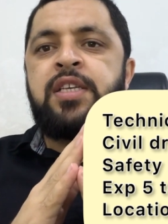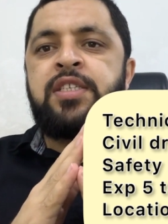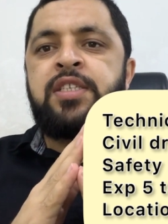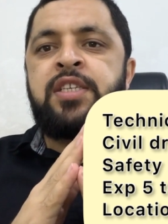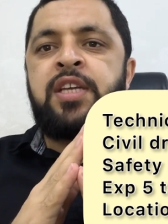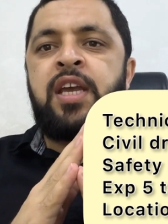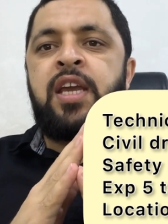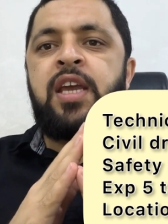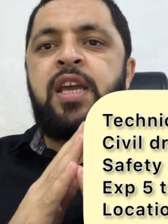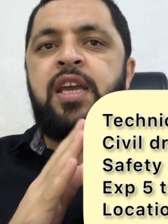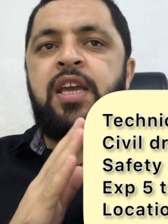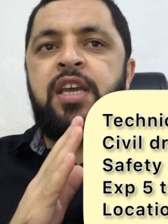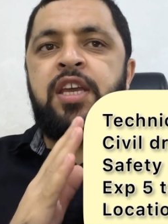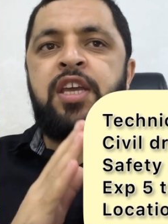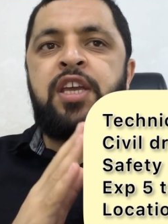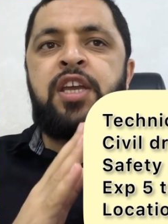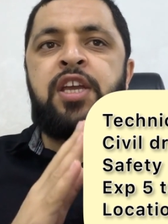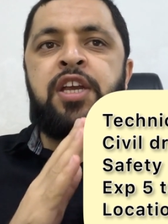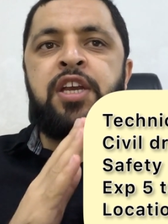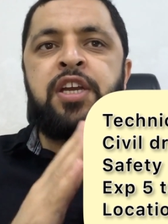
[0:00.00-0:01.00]
j
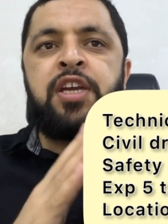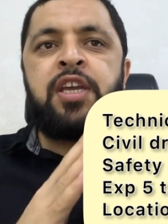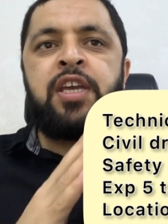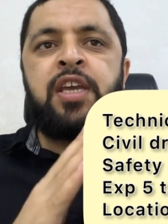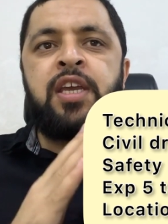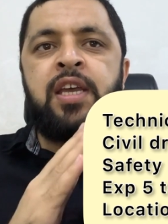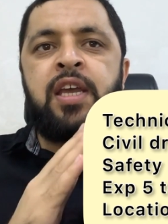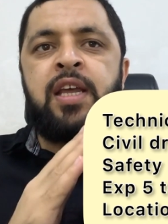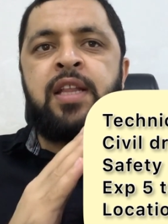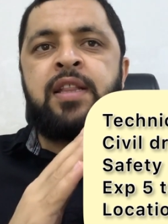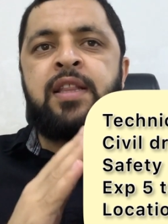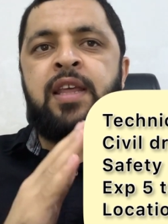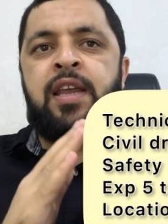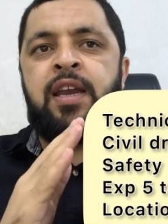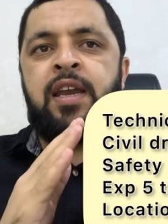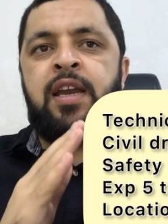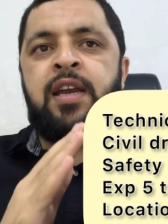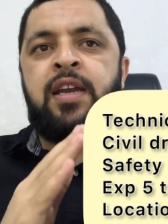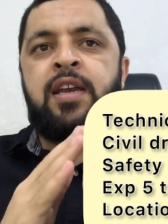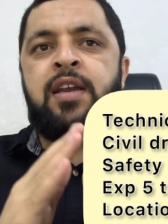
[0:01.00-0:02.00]
e d at the
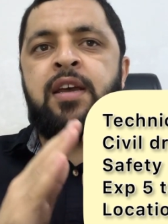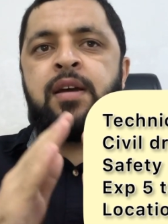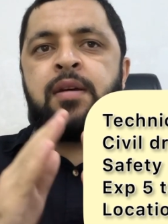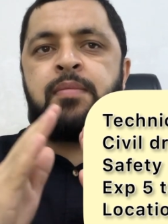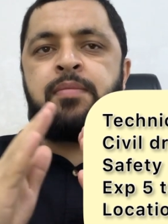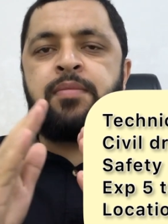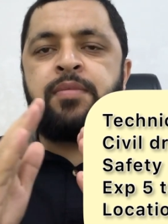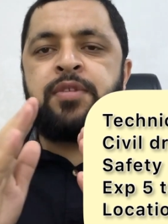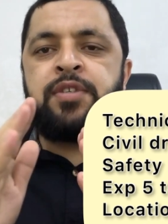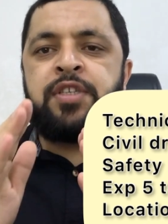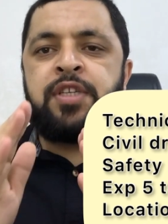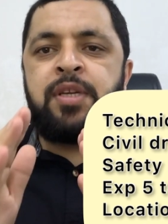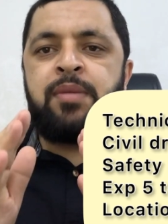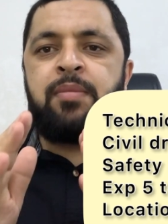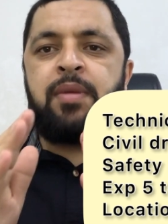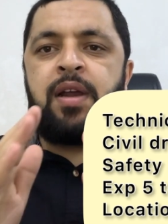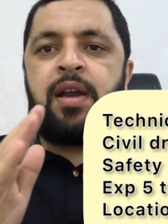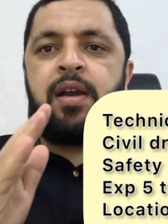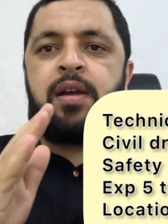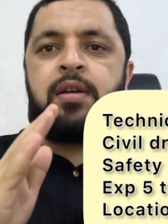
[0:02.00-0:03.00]
rate of
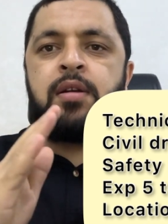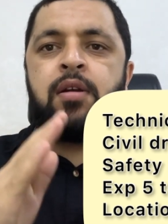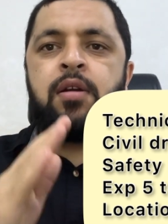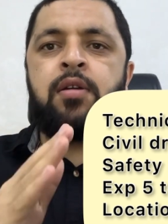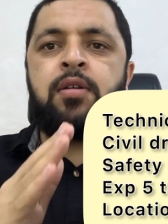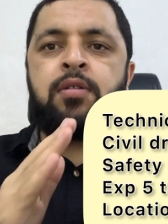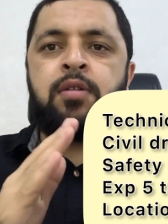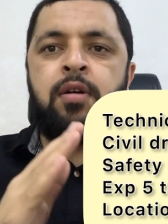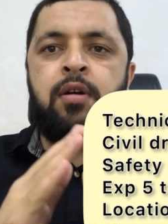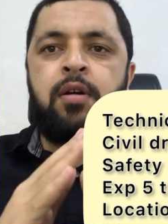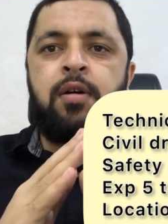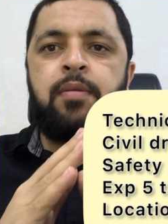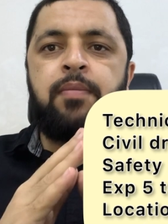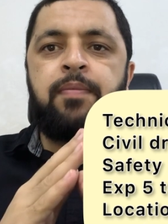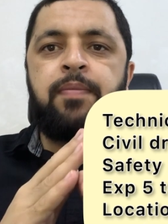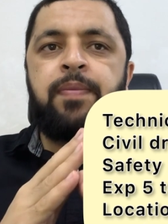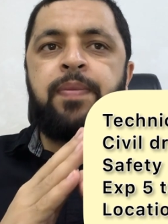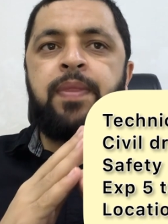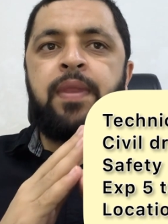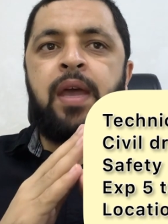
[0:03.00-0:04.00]
gmail dot com.
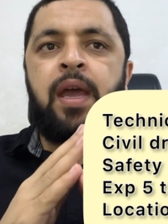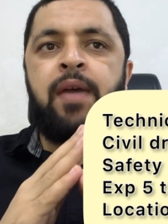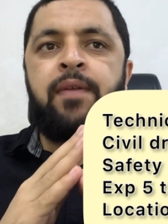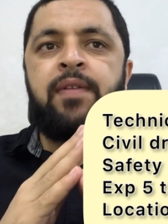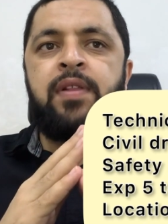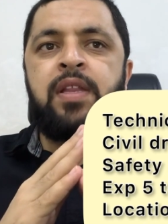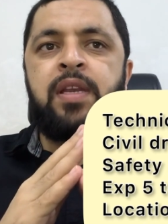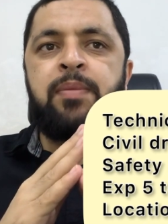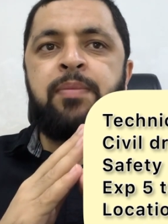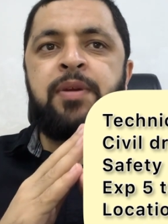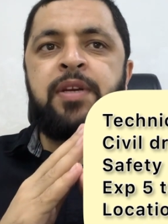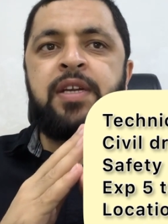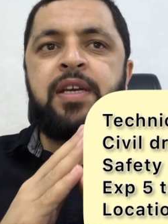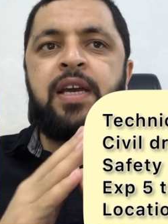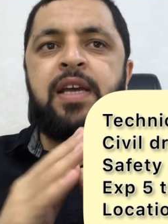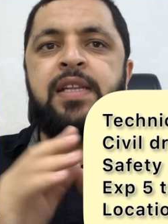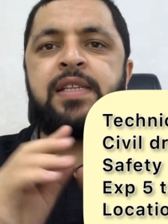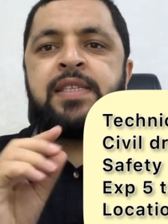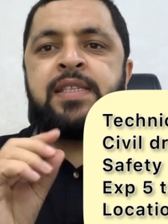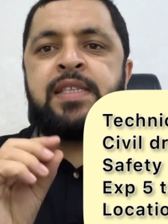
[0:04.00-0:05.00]
I will repeat
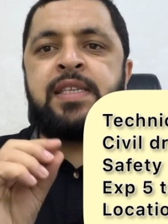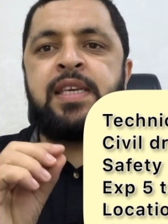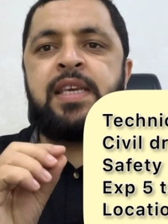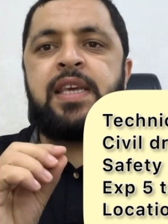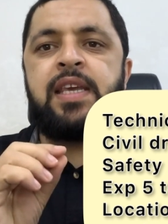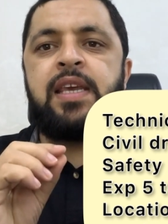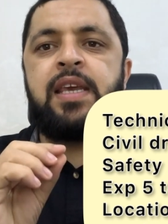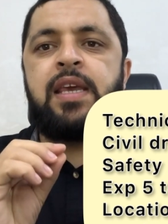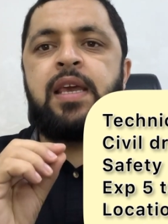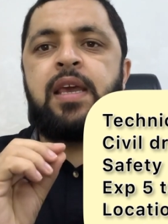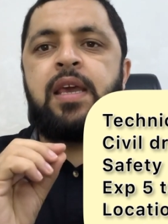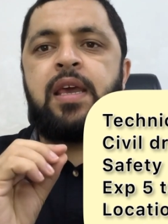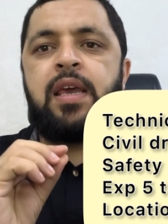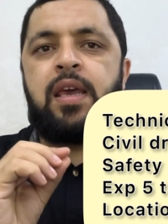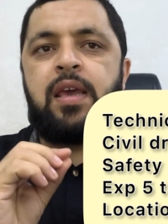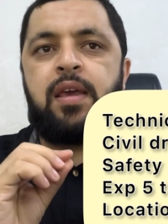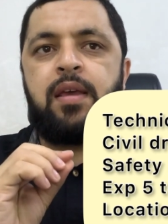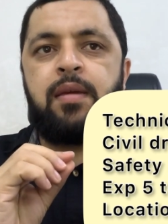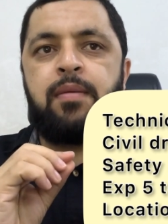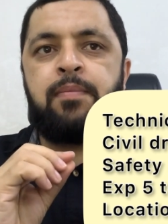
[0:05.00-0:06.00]
again: c
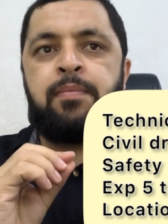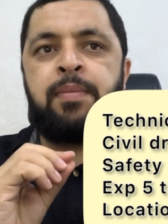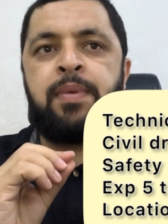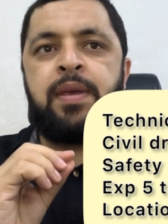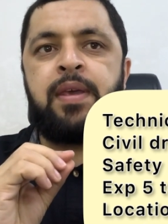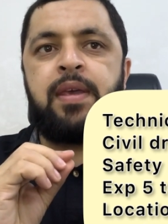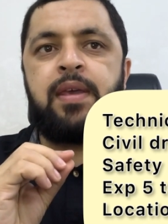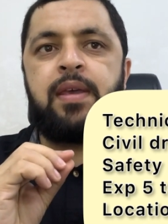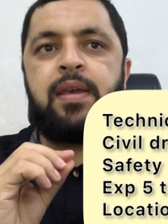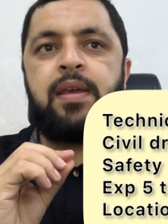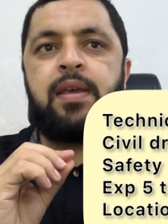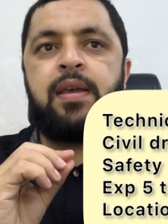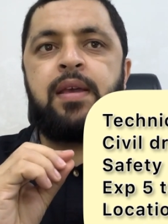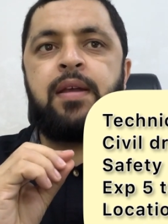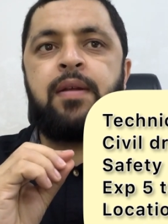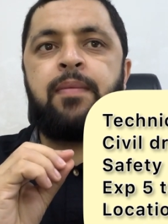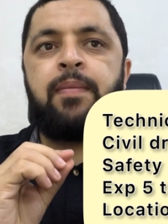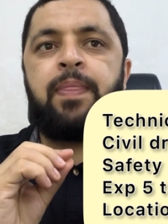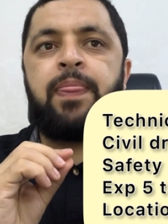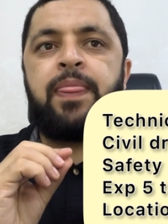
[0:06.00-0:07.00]
p
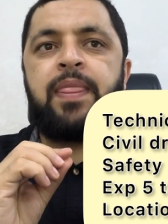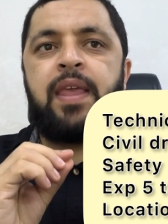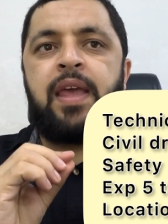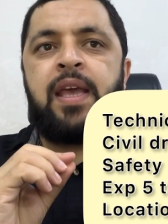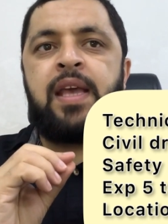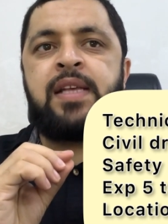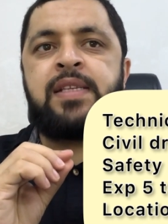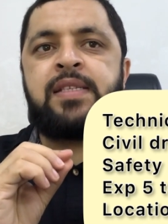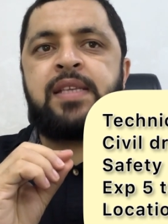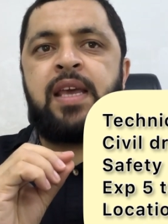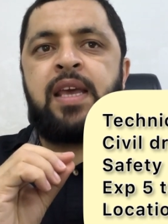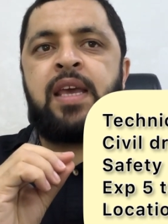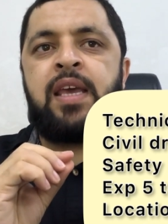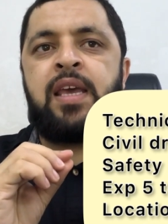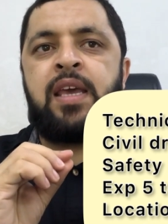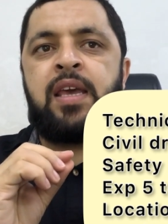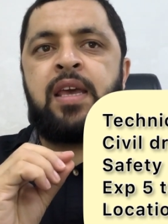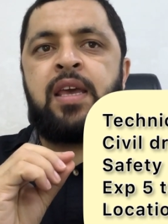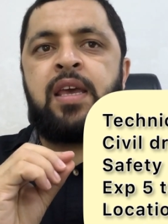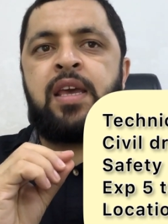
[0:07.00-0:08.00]
s a
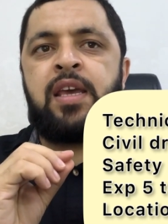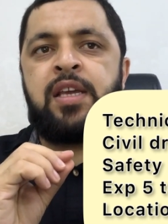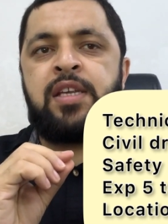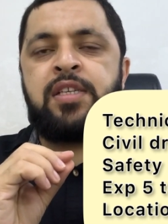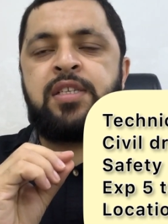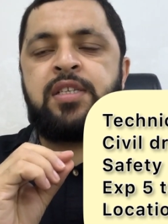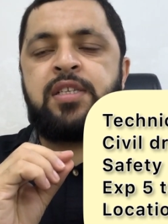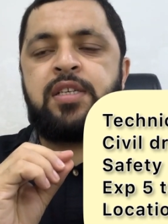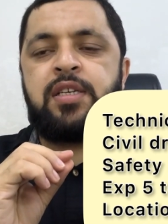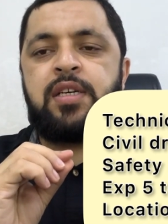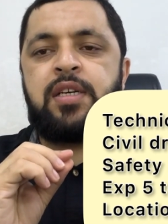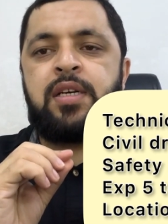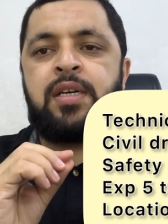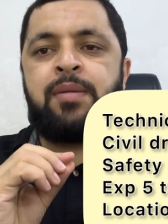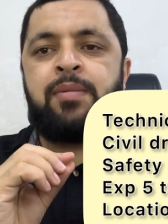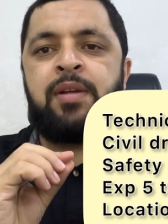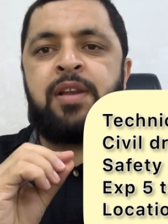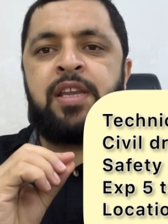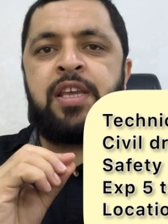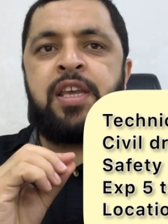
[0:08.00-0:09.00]
h
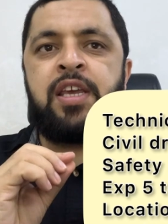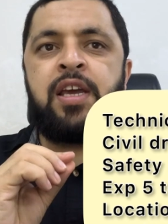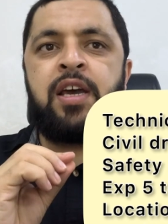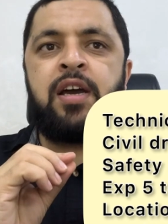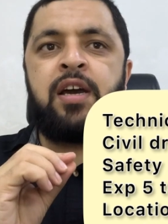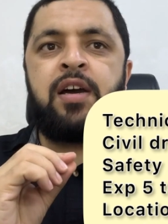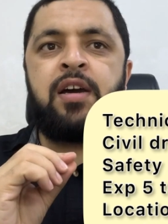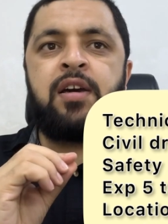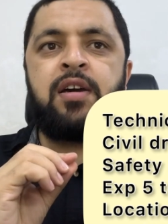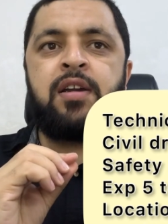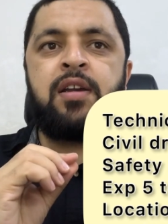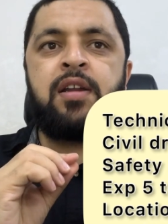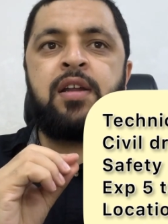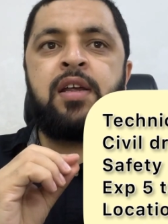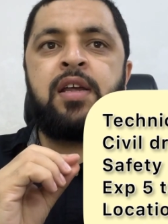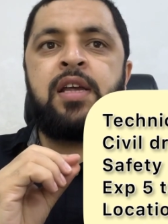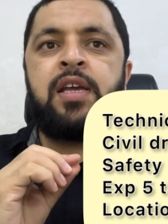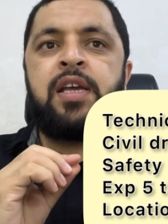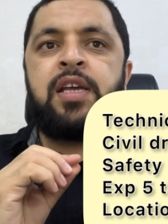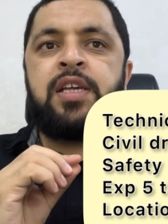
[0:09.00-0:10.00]
e r
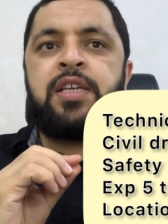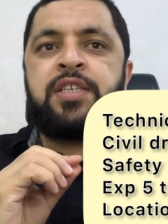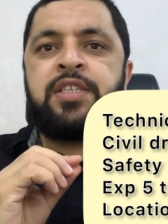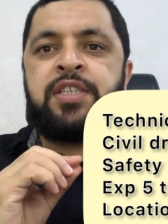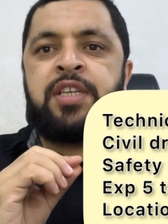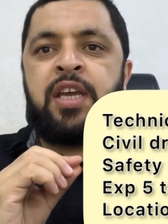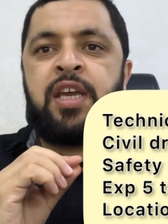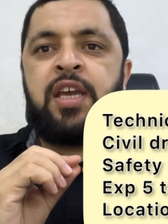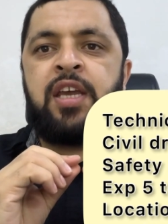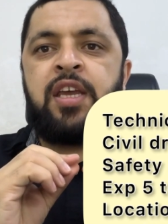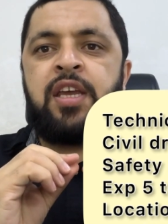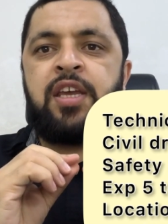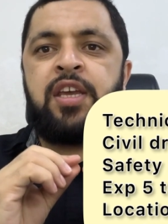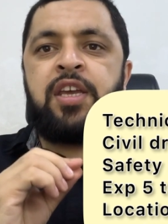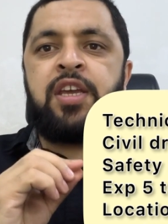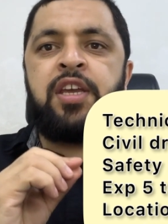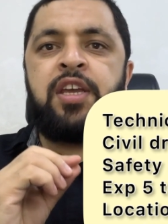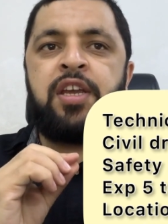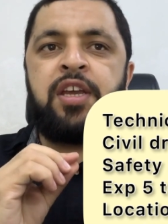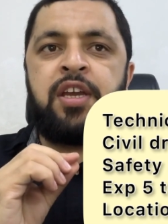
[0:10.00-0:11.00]
j e
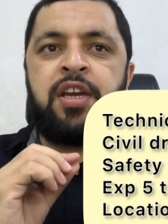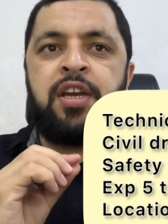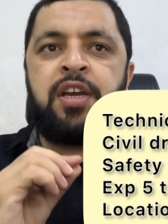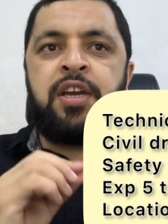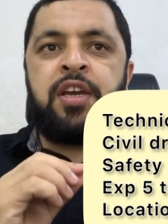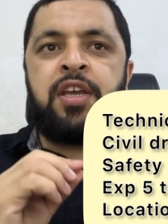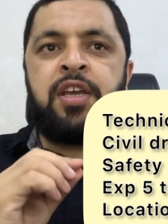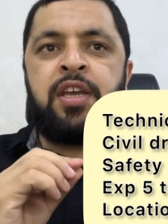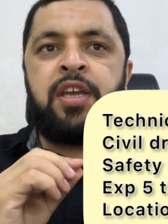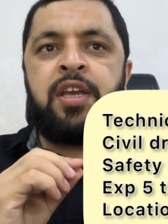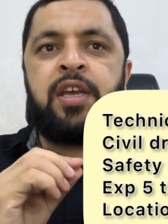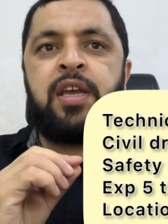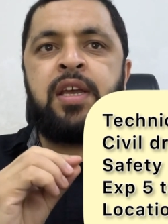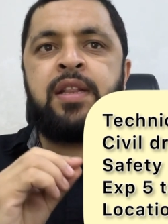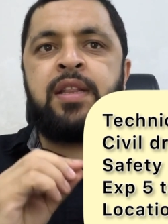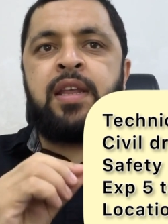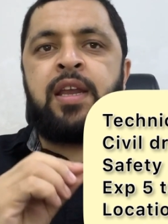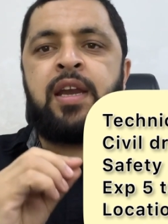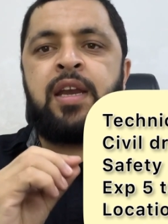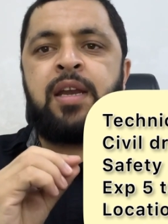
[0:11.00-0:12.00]
d at
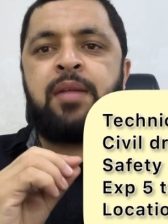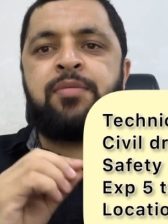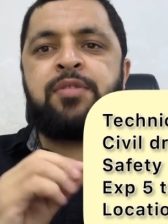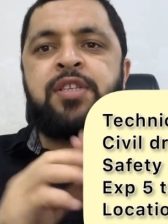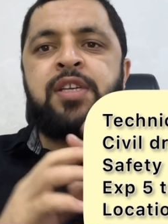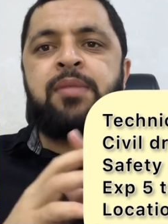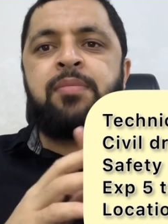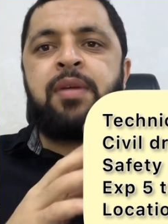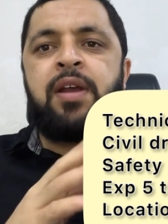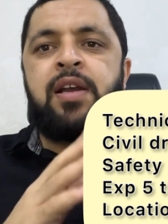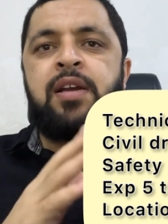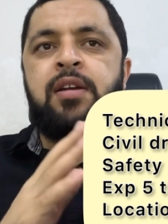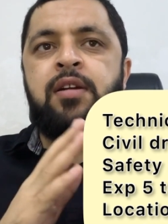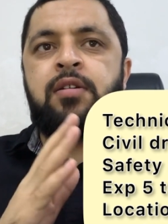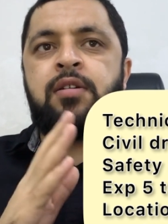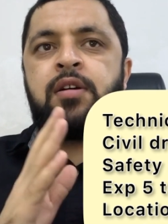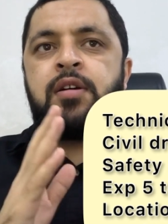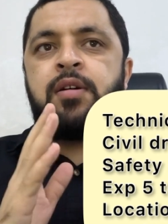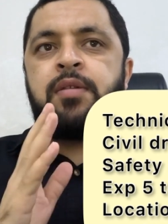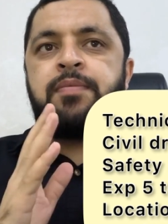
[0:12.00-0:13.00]
the rate of gmail dot
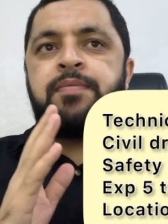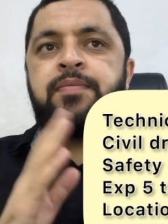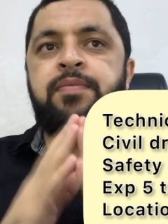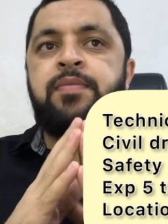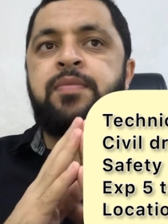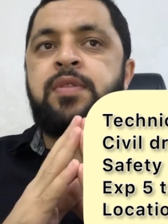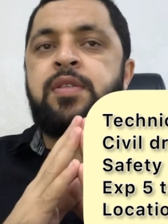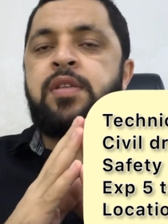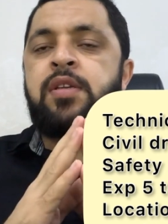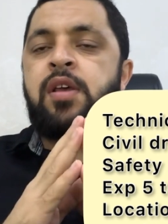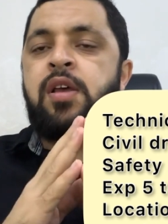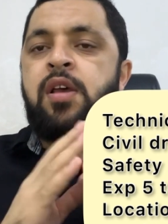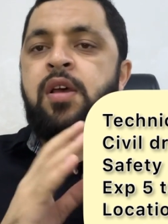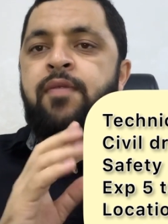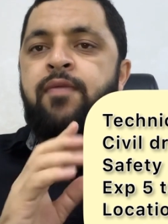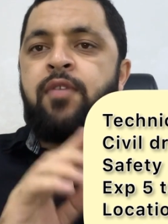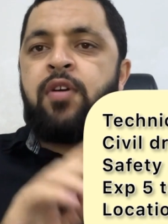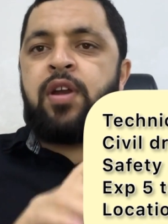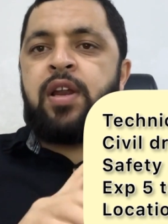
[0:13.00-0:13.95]
com. For